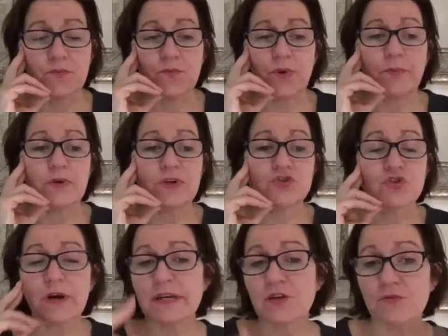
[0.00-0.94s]
when we're
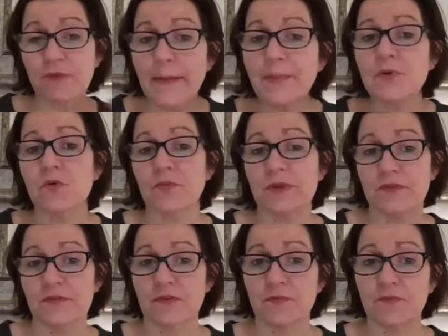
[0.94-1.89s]
trying to grapple
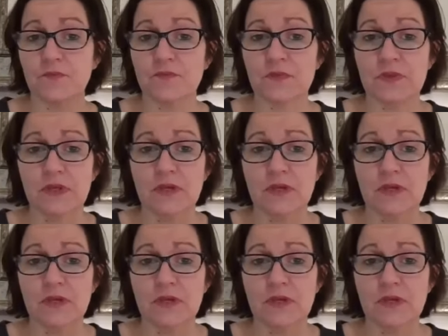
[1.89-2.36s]
with some